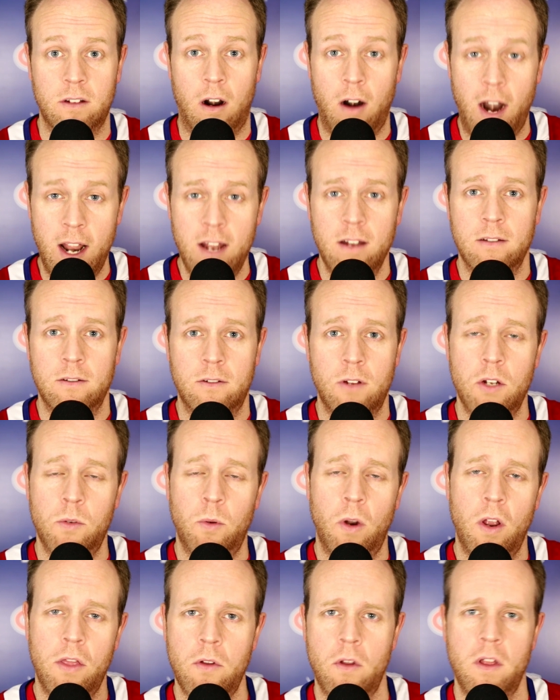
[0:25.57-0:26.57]
All right, so I just
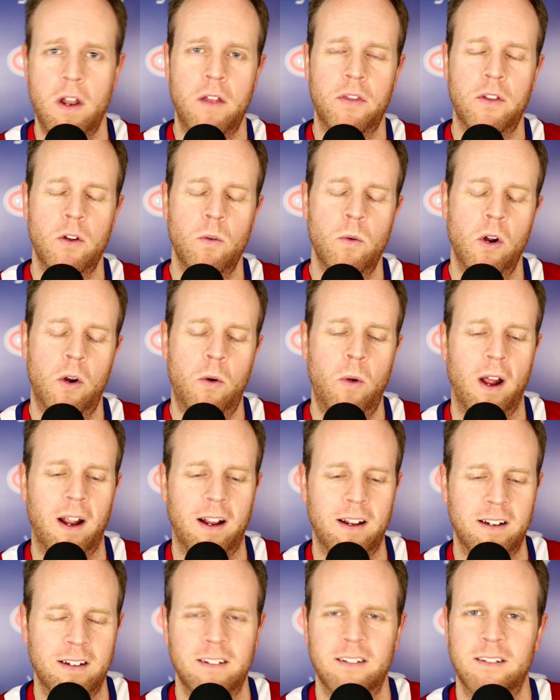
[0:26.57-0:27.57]
want to throw that out there real
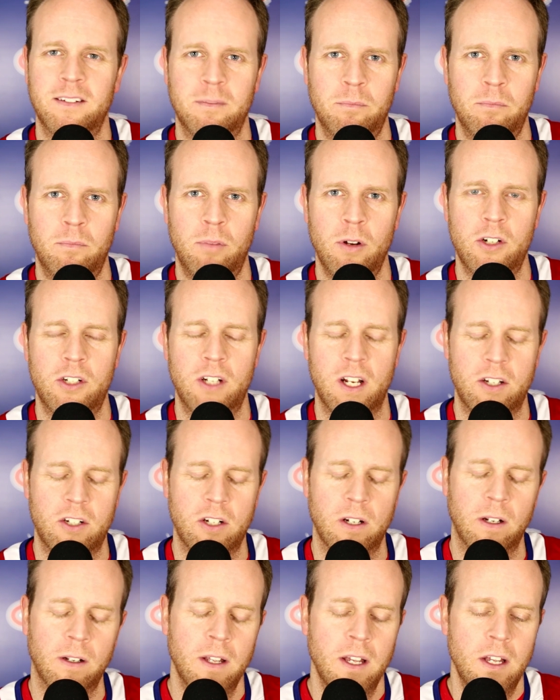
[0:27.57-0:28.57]
quick. Appreciate
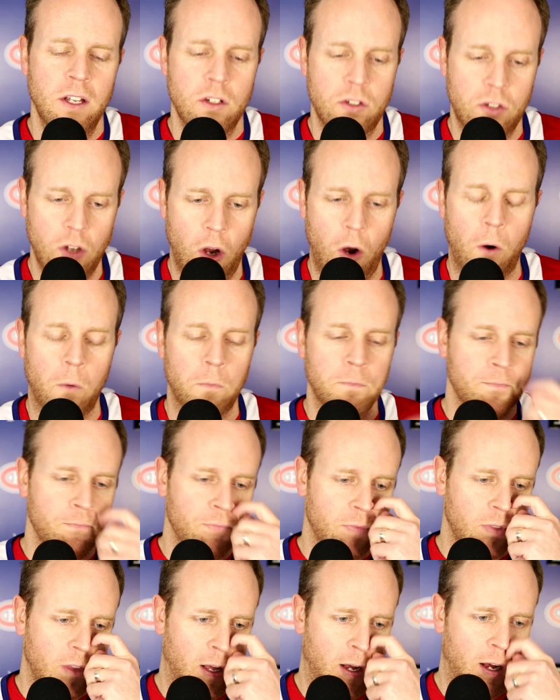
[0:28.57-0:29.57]
you. So
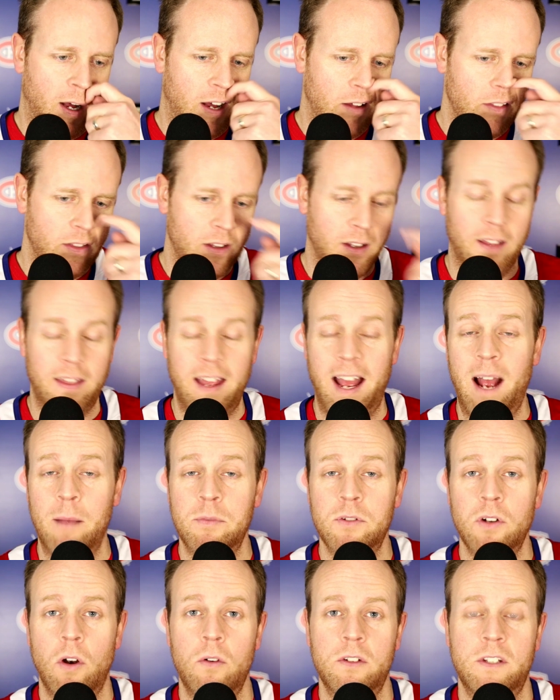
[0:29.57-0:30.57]
the
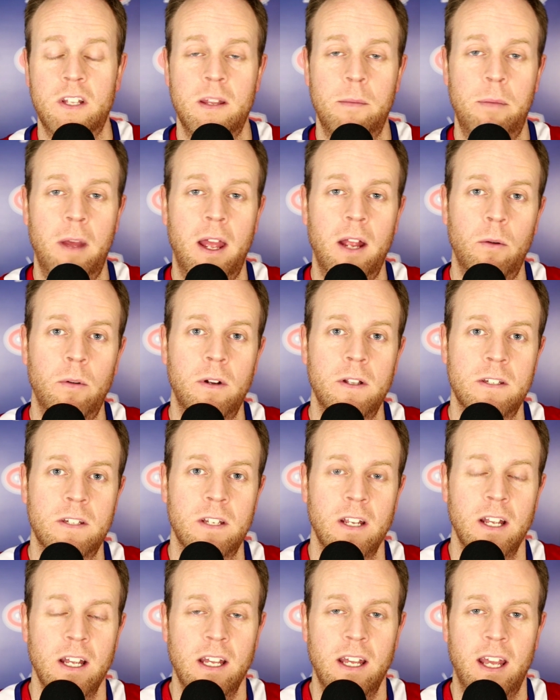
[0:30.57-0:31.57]
Habs are hosting the Penguins,
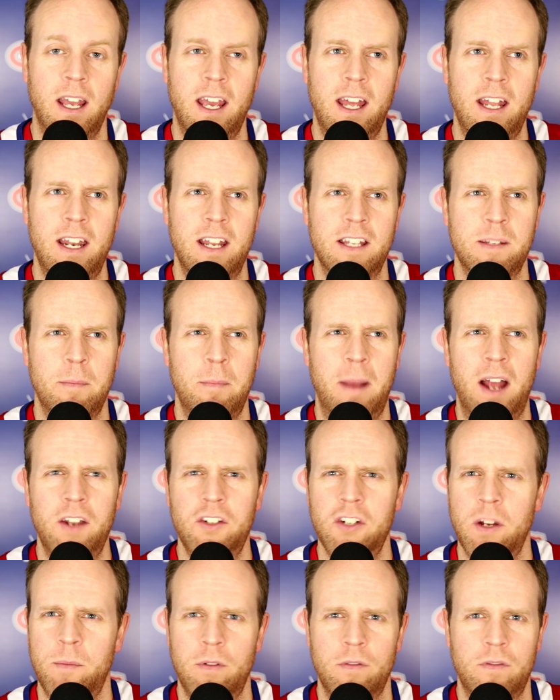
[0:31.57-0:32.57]
and it's a
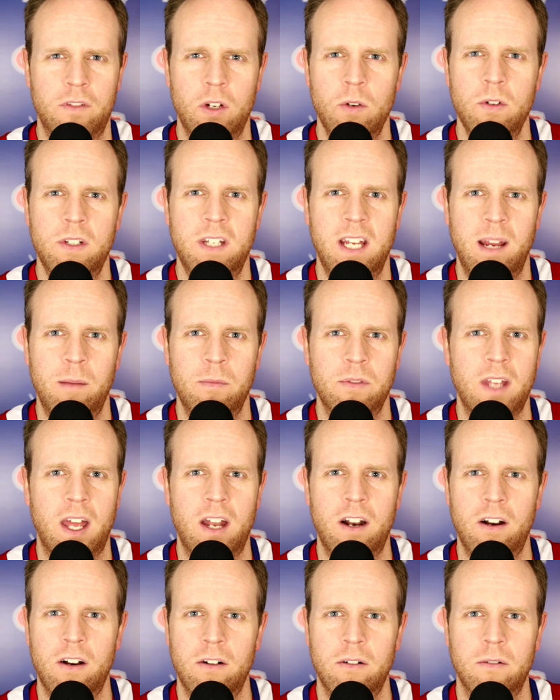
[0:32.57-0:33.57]
matchup of two teams
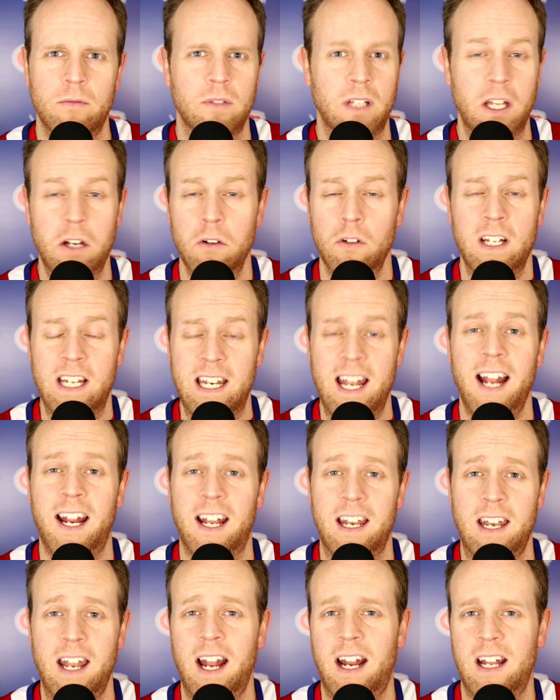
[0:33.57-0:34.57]
that are literally neck
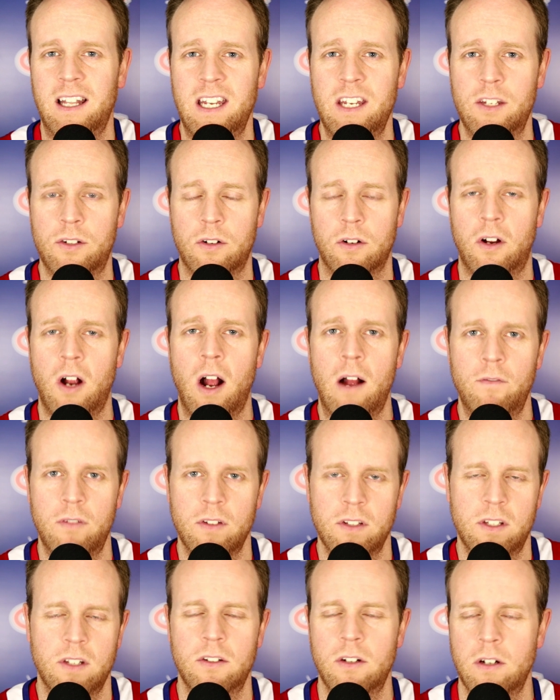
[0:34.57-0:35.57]
and neck in the Eastern
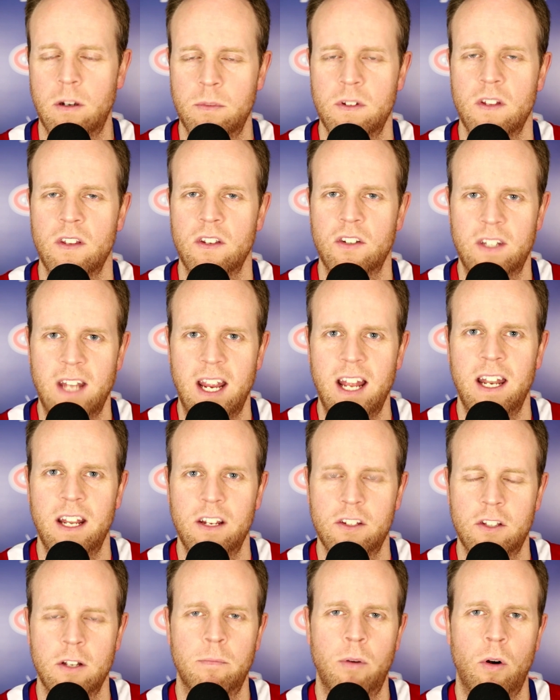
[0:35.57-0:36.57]
Conference in terms of the
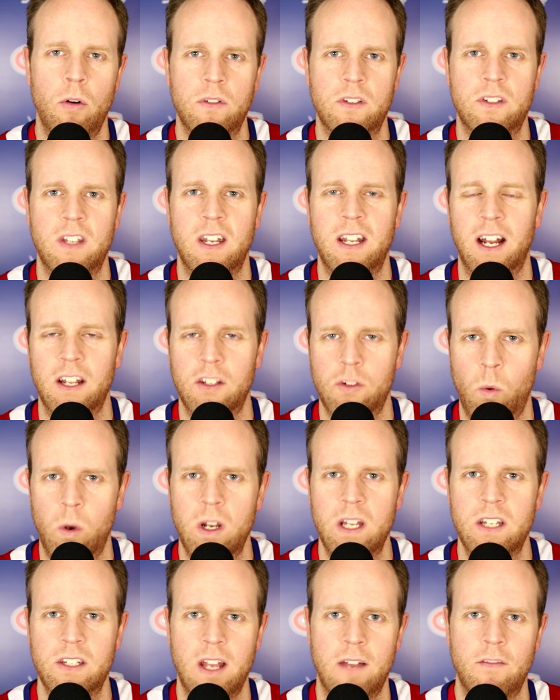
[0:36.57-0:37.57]
standings. They're both sitting at
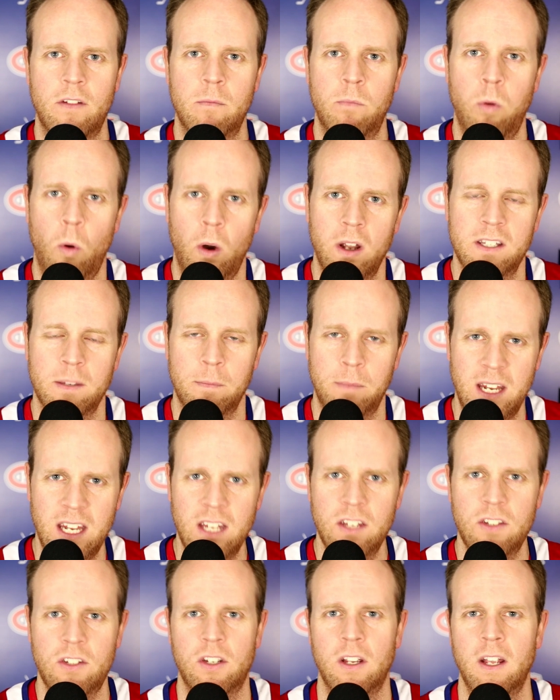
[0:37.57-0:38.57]
27 points
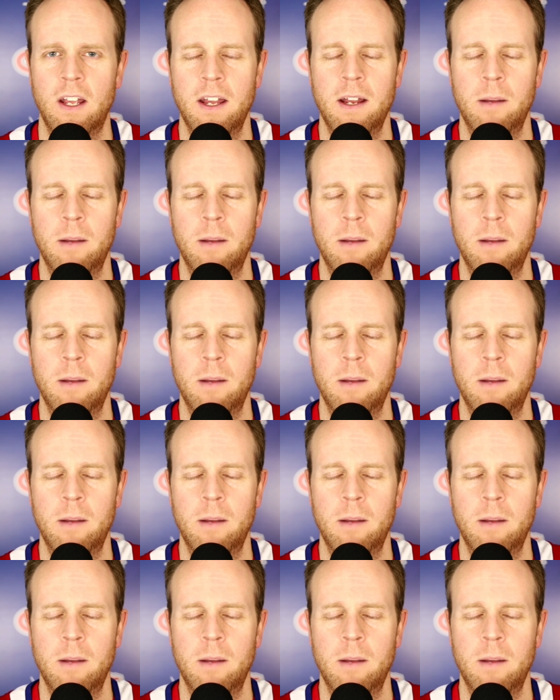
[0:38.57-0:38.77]
apiece.